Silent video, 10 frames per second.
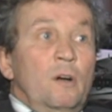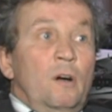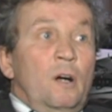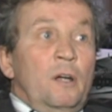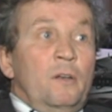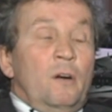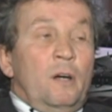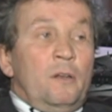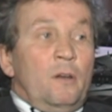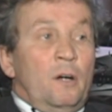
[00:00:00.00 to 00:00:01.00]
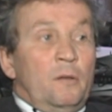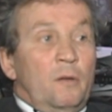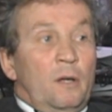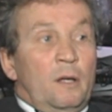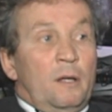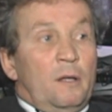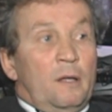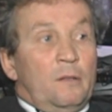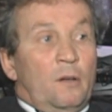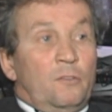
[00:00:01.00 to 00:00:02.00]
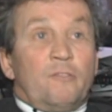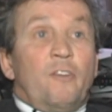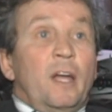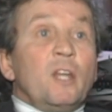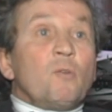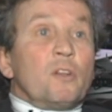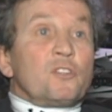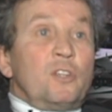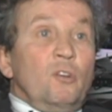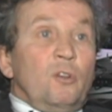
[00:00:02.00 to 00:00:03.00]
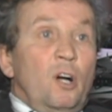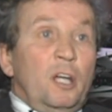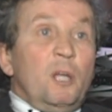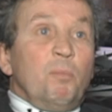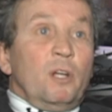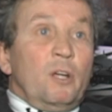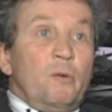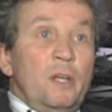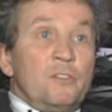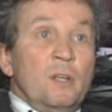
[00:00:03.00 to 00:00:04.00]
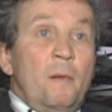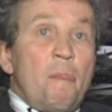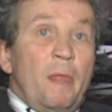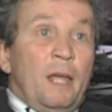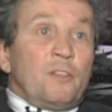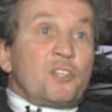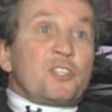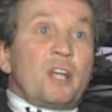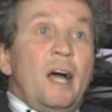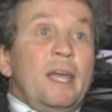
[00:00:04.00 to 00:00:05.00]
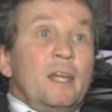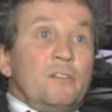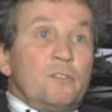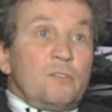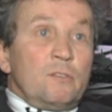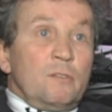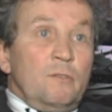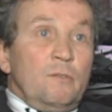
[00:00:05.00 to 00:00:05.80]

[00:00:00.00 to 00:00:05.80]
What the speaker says: on defining what a skilled hockey player is and the science,